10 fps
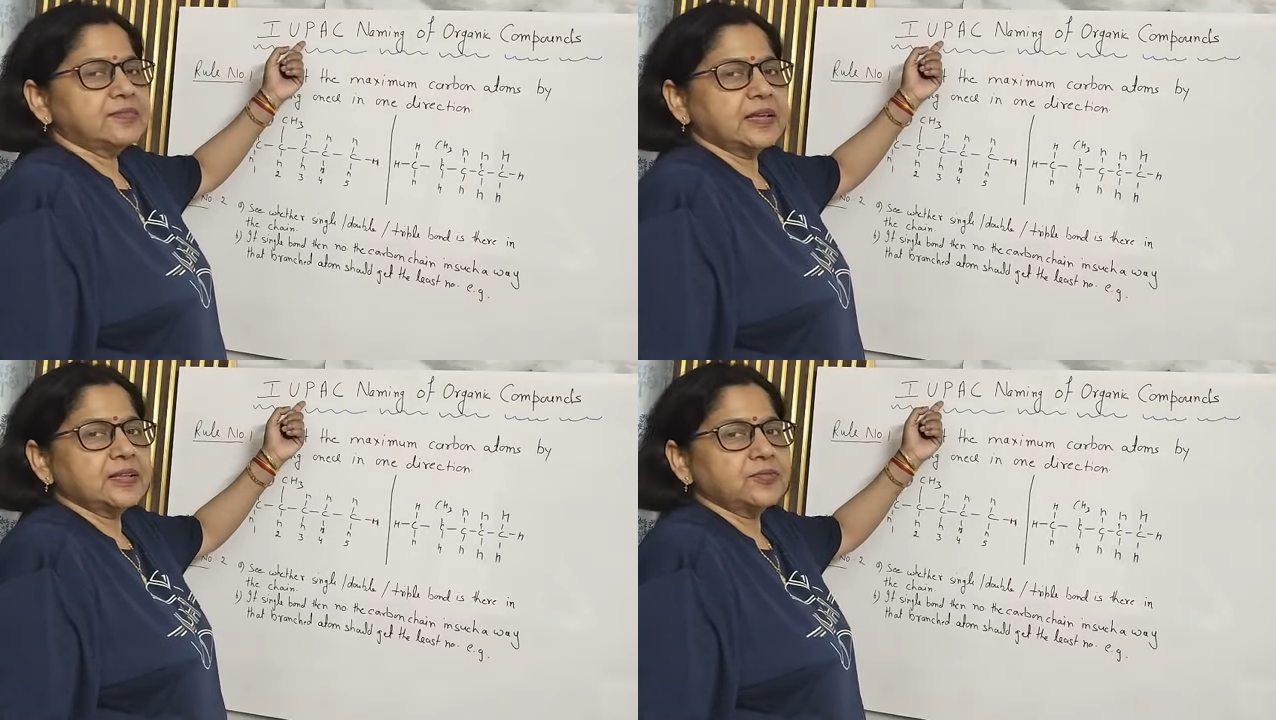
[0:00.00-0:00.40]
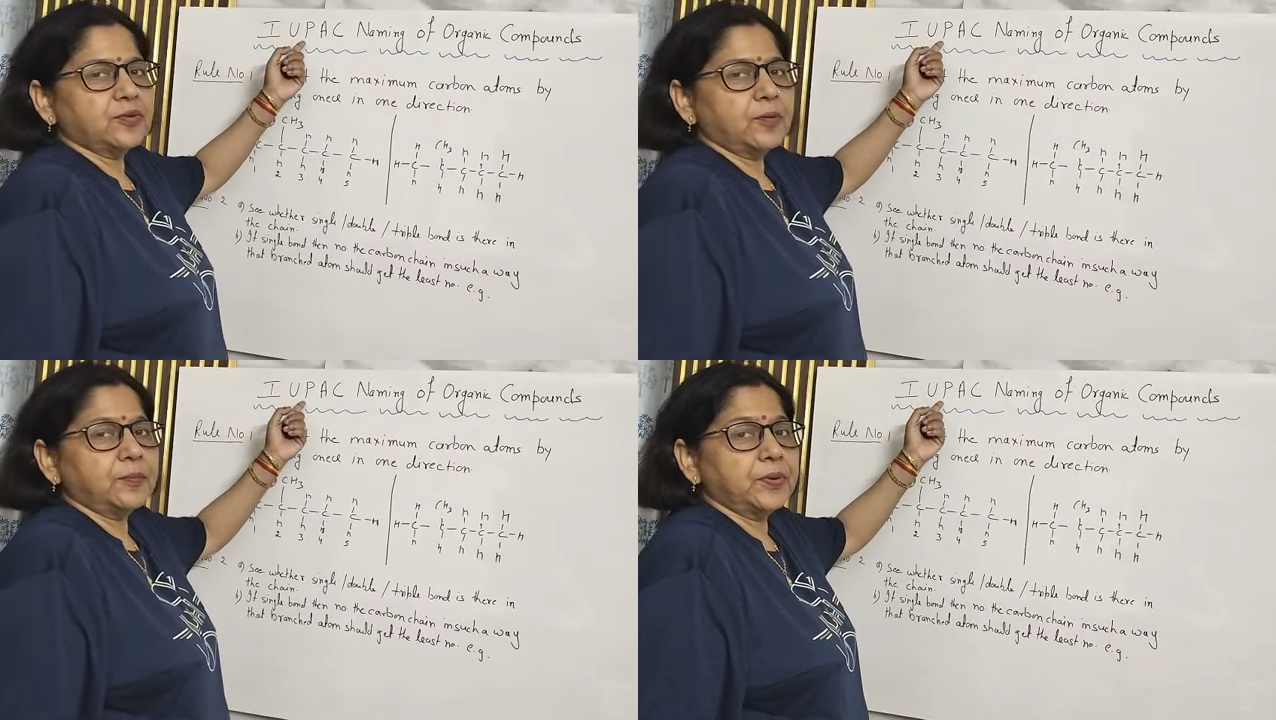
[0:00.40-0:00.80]
stands
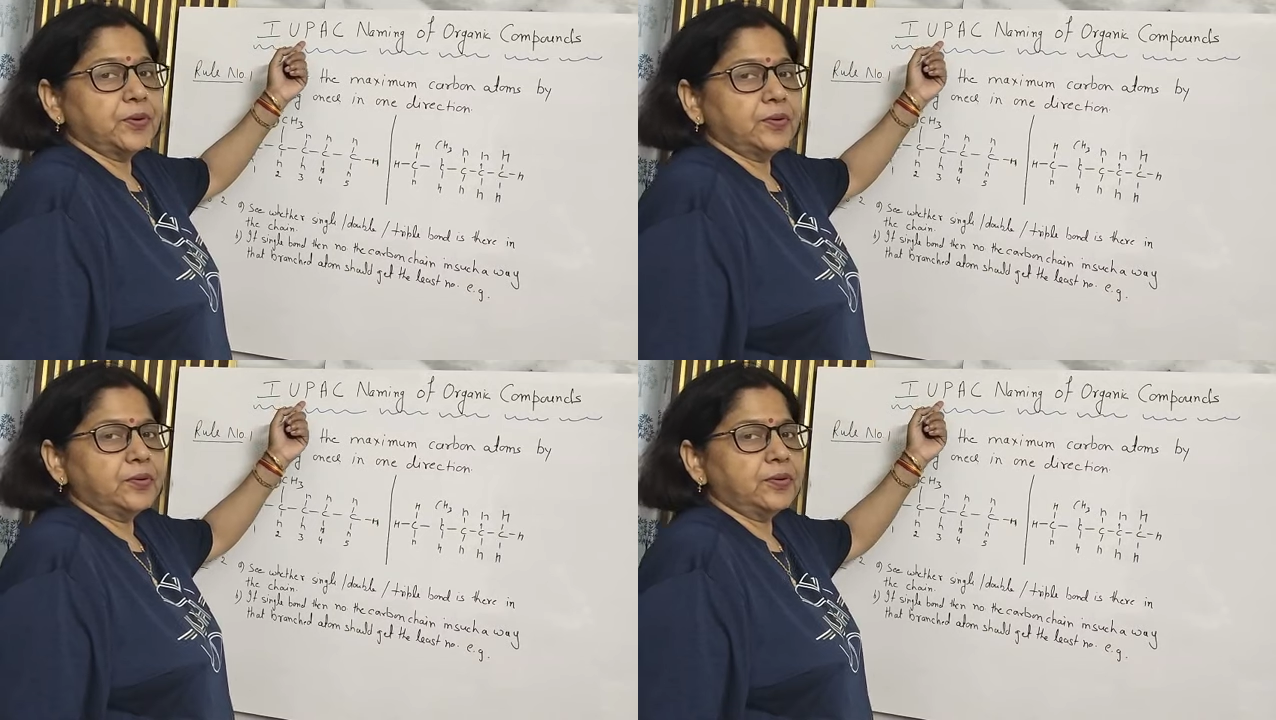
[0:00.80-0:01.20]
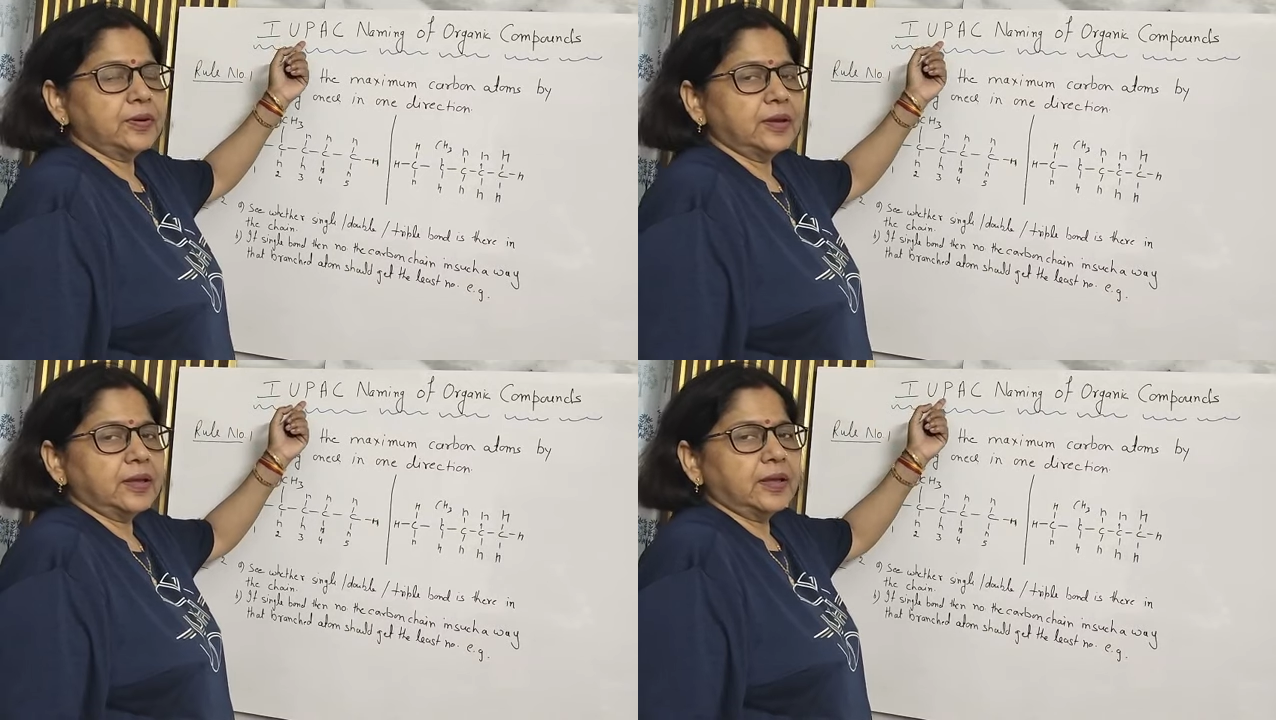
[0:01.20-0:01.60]
for pure,
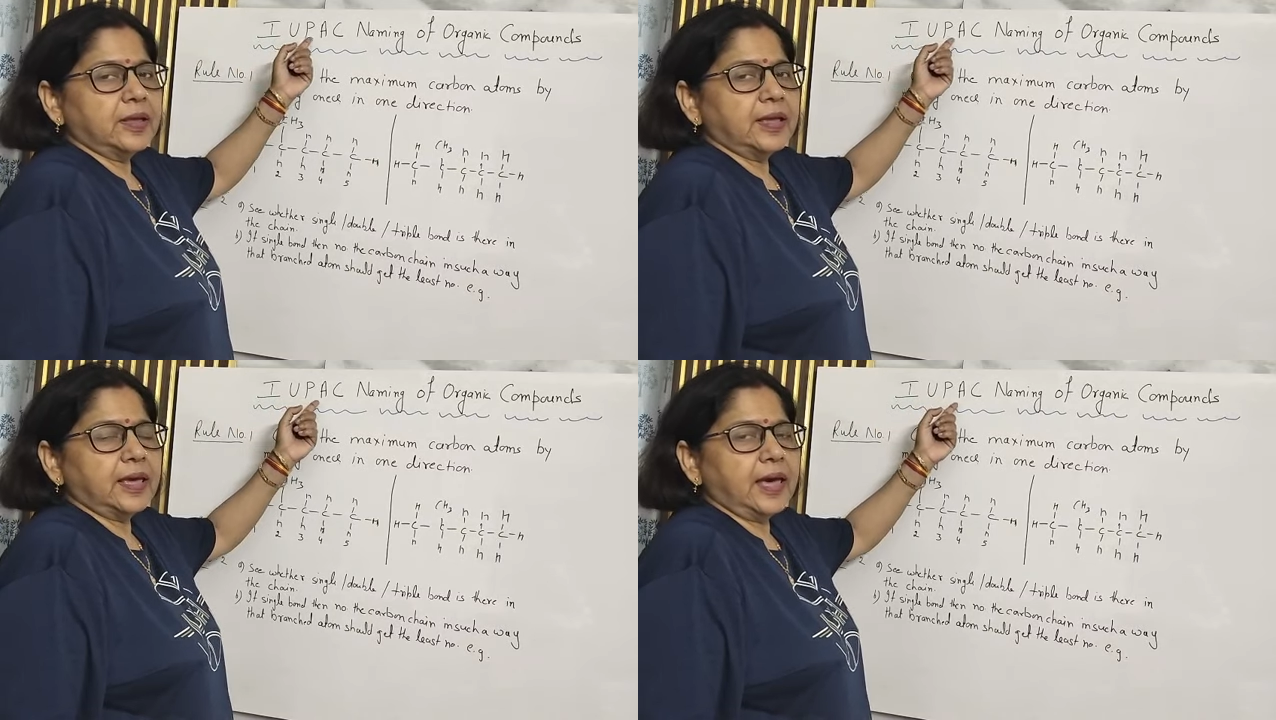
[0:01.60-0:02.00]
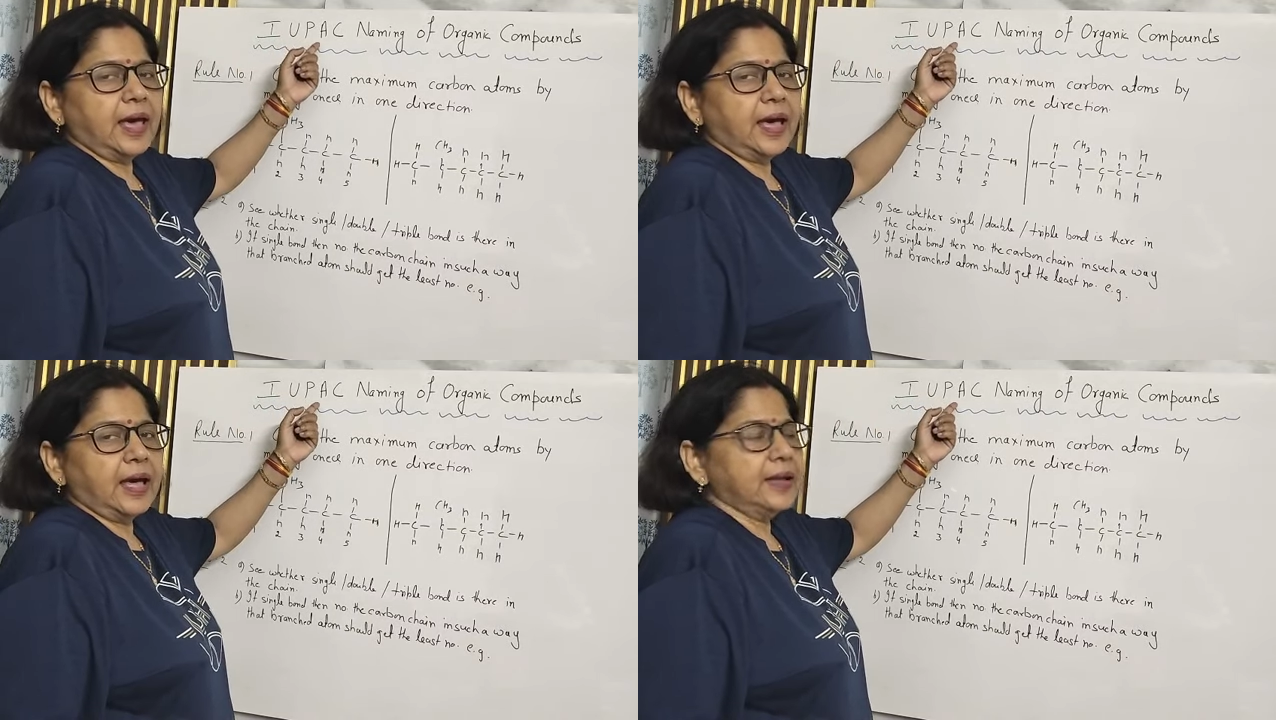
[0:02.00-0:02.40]

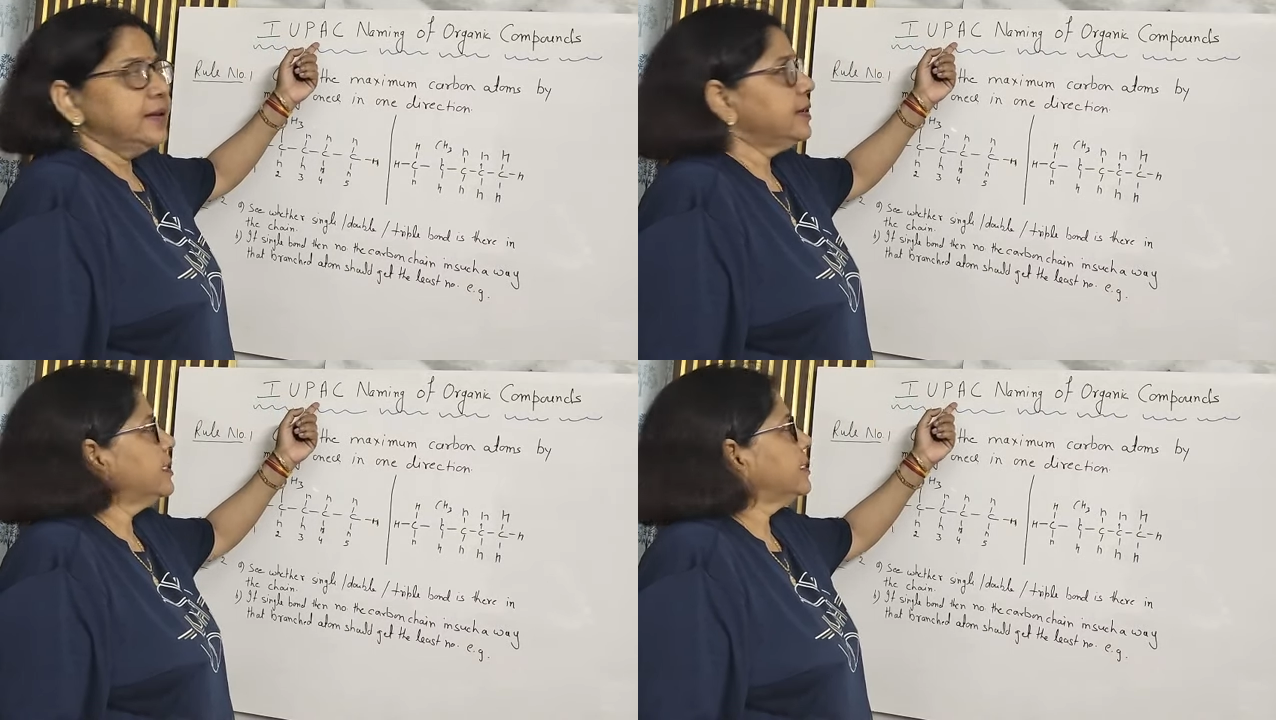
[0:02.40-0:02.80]
and